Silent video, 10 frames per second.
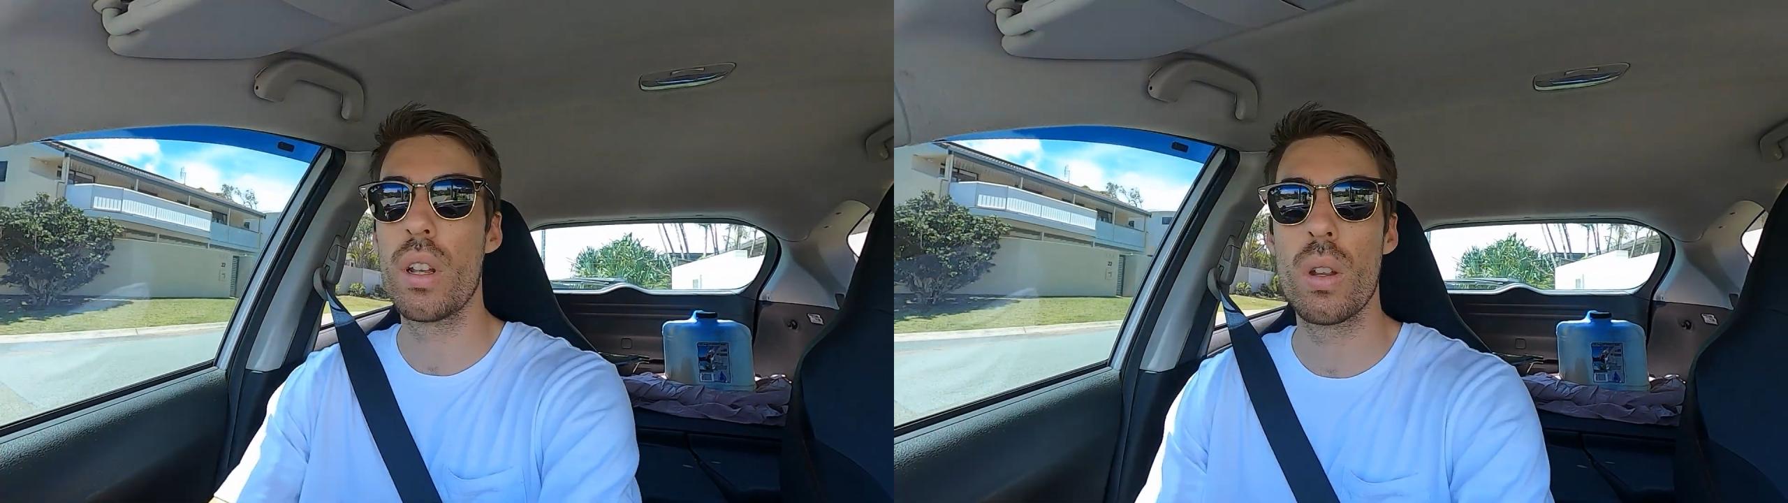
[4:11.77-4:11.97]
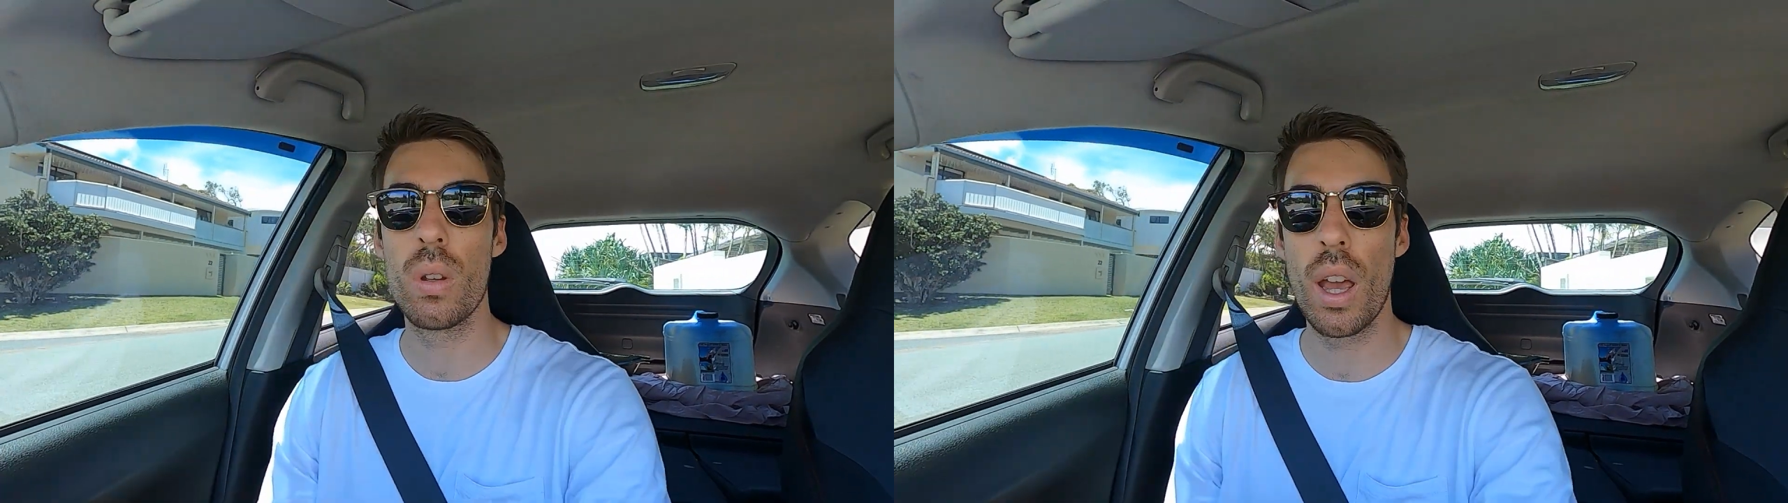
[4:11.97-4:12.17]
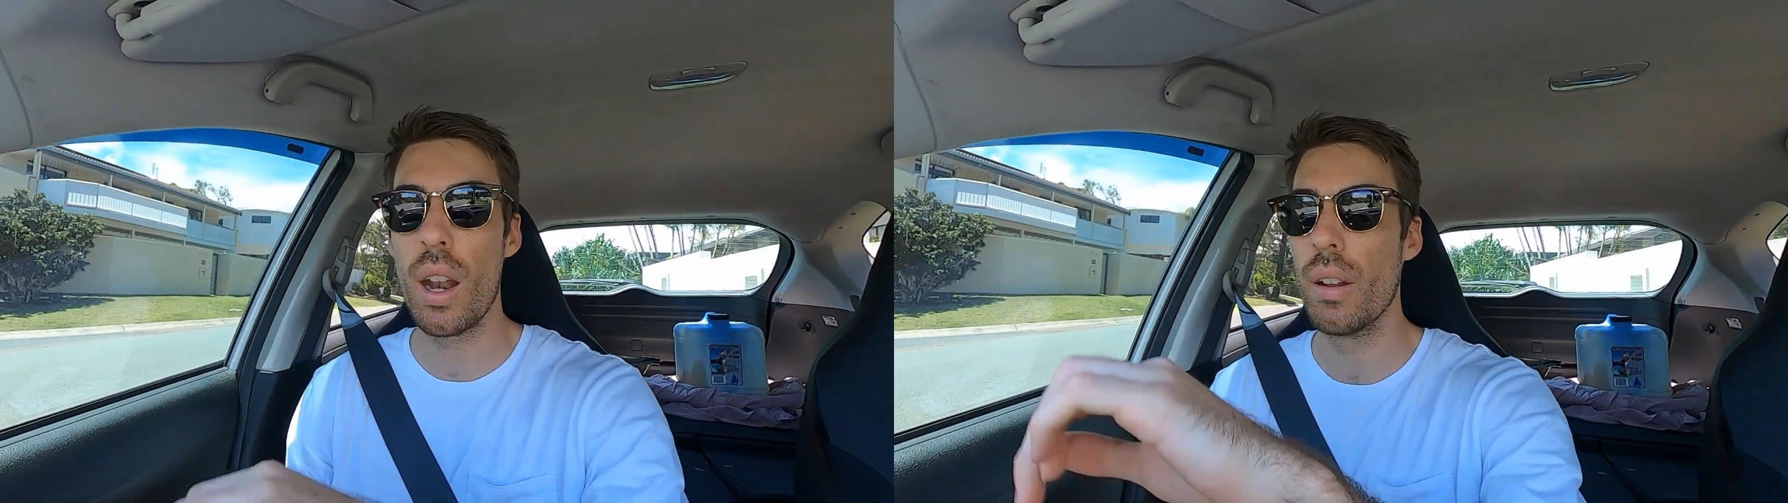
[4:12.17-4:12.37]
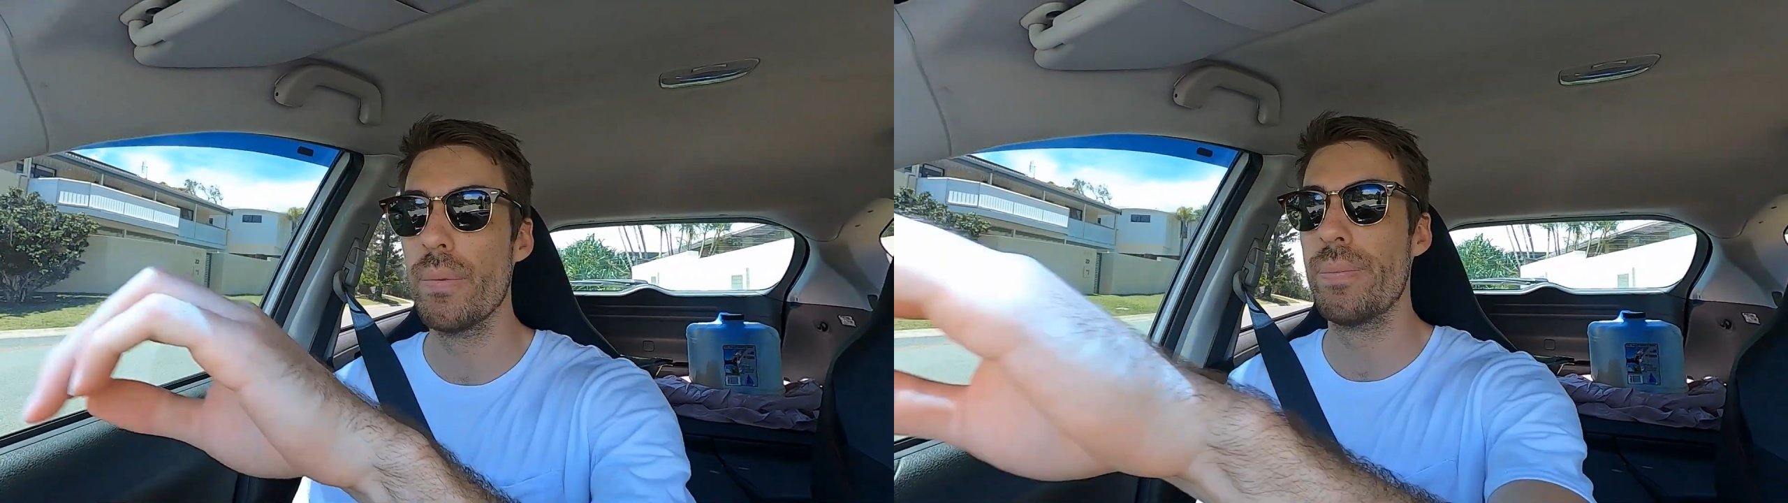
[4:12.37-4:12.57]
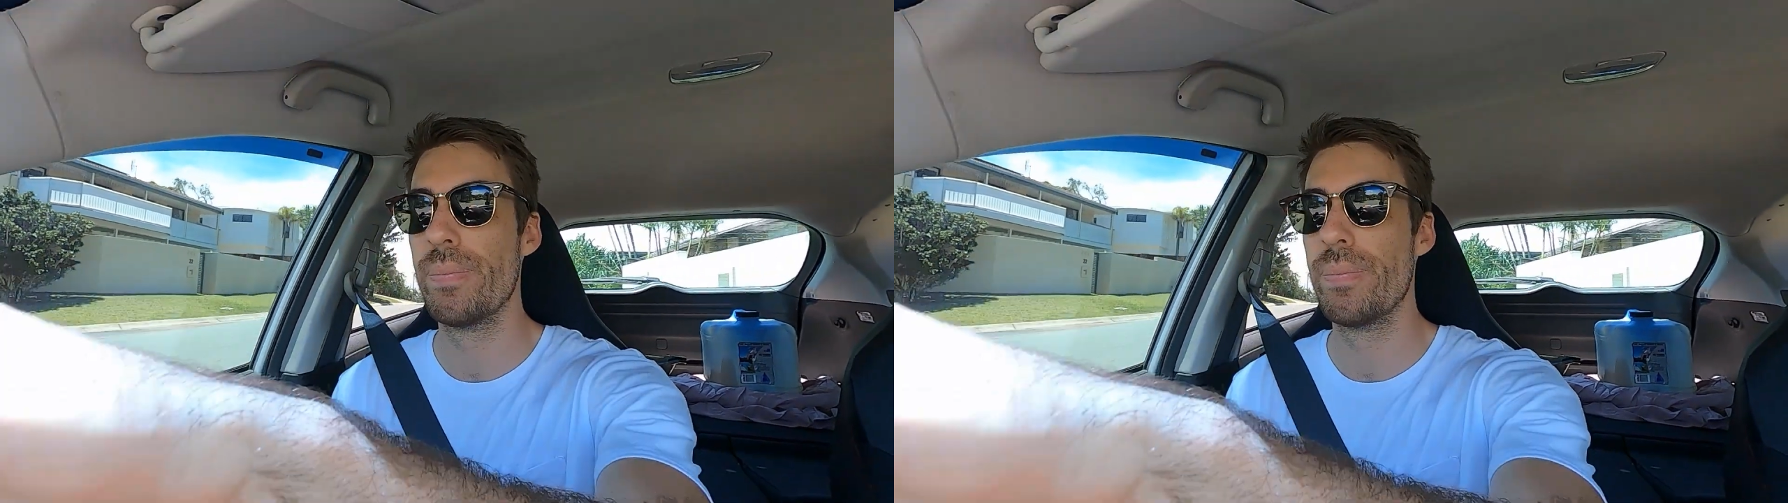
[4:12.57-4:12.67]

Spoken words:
we do get it.